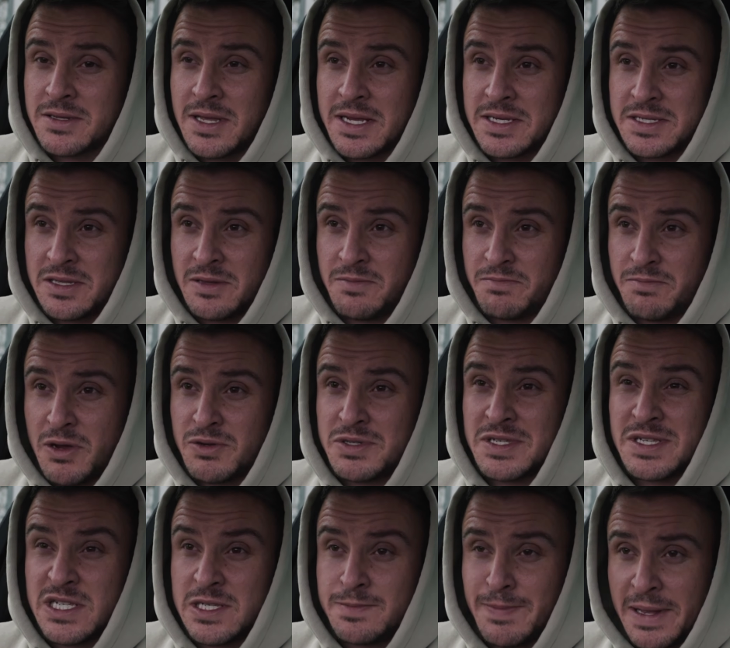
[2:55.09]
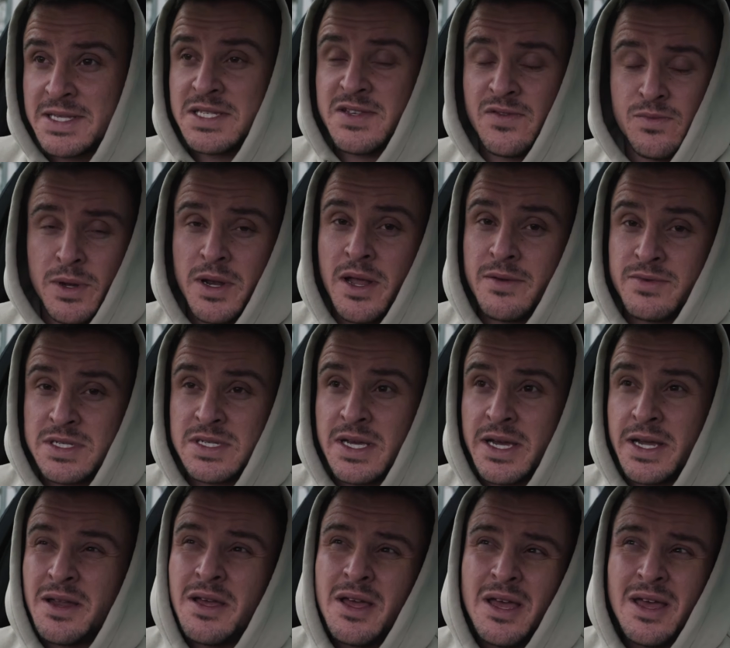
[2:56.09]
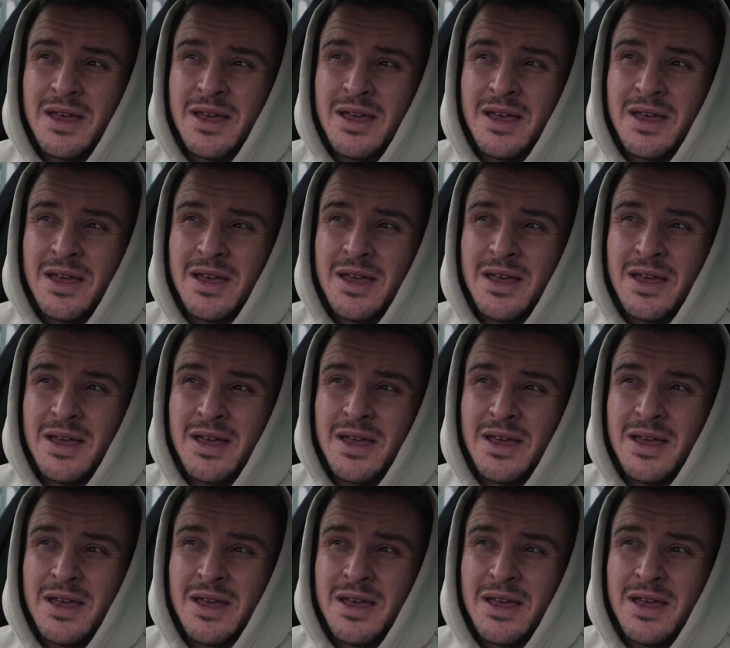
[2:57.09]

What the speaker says: That's the most expensive one I've seen,